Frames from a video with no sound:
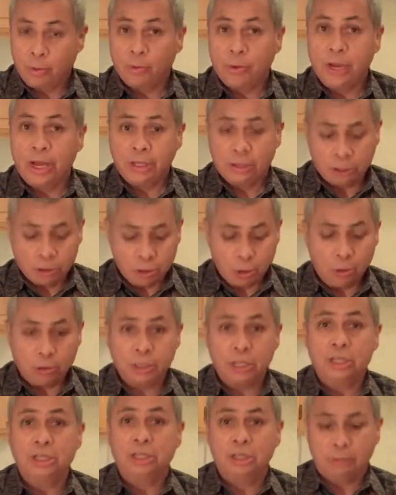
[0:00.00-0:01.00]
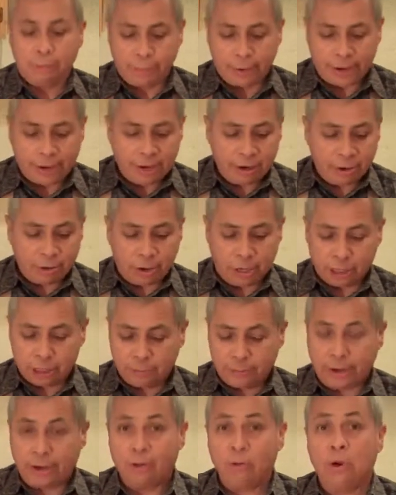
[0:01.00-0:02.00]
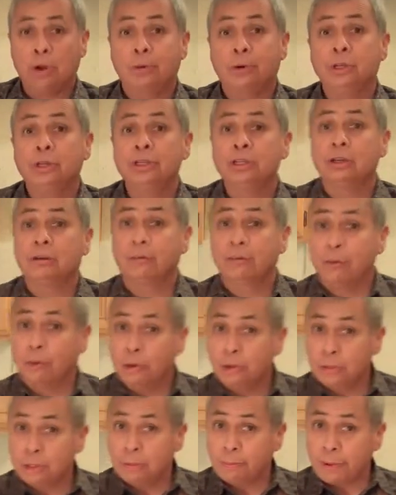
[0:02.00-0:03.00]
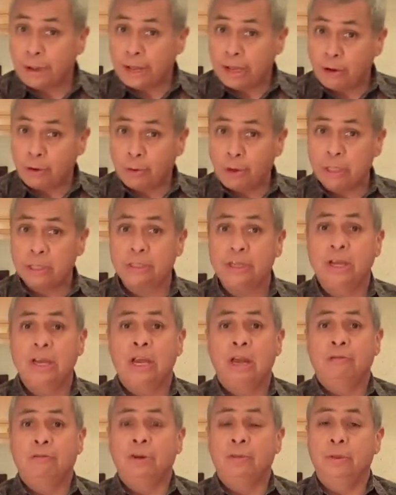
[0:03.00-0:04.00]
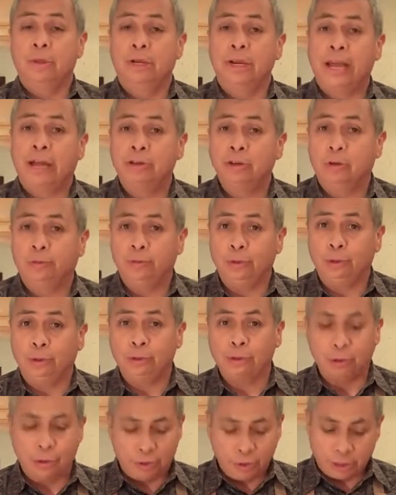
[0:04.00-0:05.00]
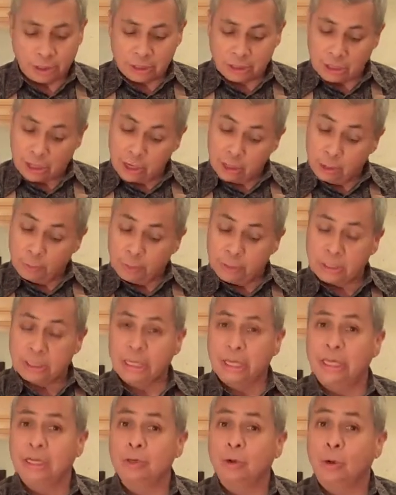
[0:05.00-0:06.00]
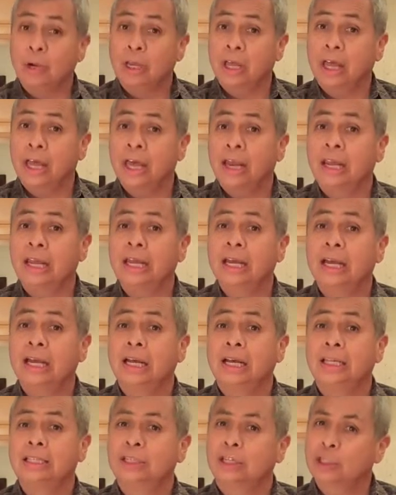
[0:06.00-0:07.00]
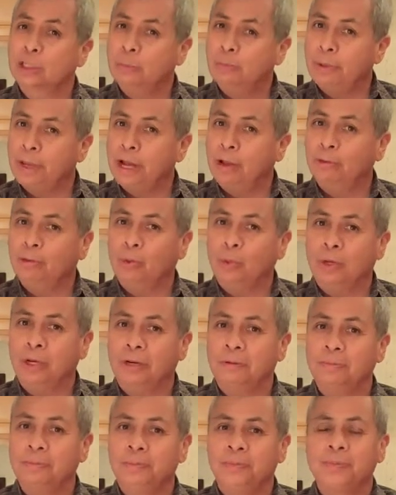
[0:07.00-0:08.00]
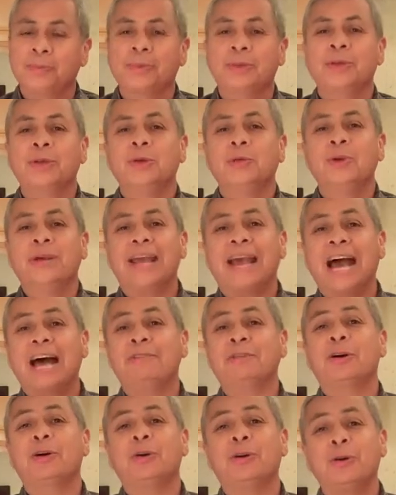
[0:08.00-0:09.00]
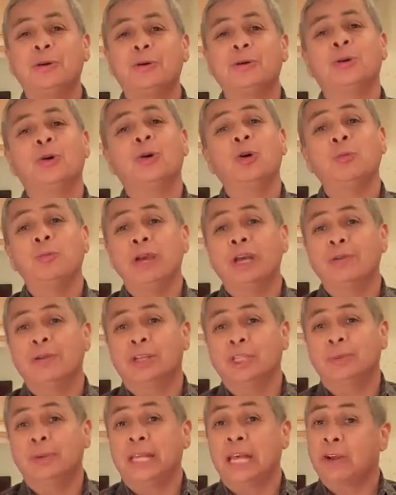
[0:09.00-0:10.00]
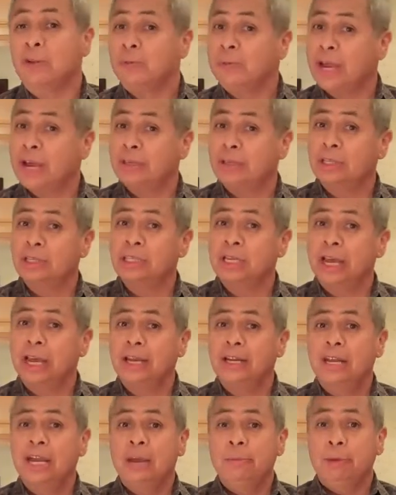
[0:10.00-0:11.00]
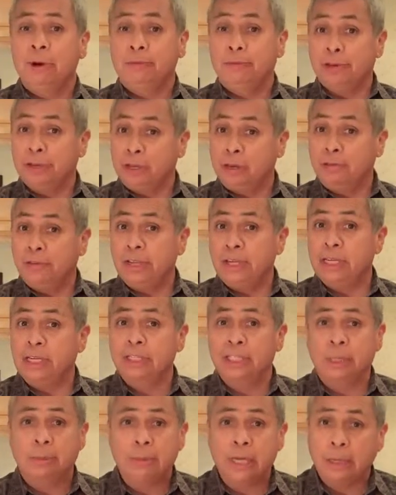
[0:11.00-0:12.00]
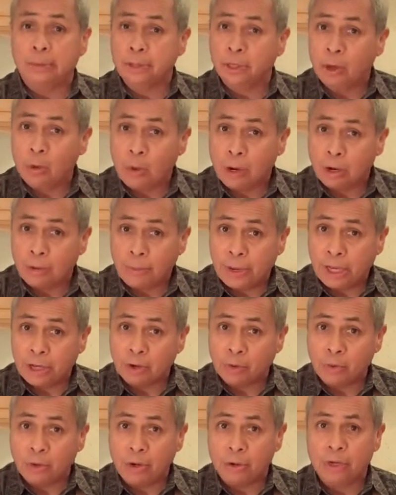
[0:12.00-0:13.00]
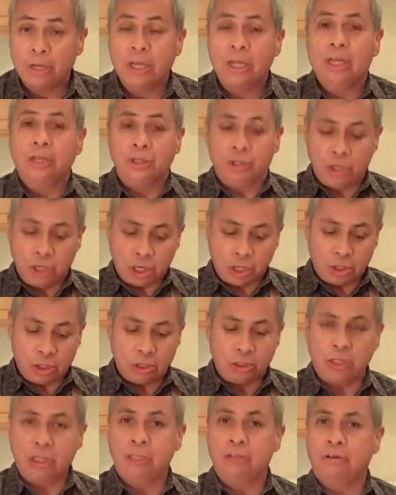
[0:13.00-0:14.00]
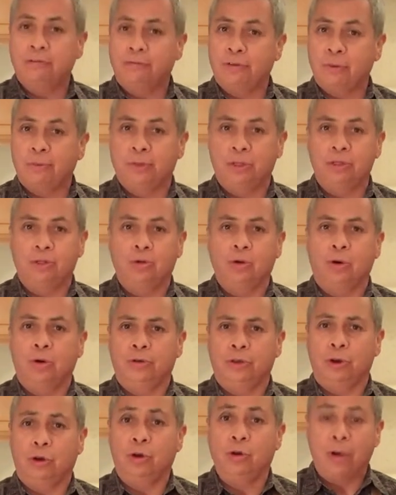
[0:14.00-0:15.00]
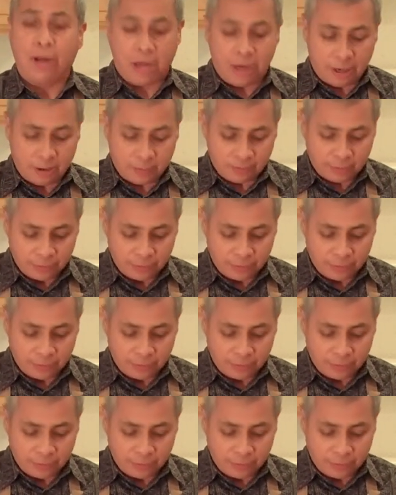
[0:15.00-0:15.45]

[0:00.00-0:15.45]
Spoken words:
rest goes into the pie crust. By the way, we're using a frozen pie crust from the natural food store. This is 100% organic. It's a spelt one. We have our own homemade recipe that will be on the site, but for convenience, sometimes you don't want to bake your own, so you can use these from the store, and they're great.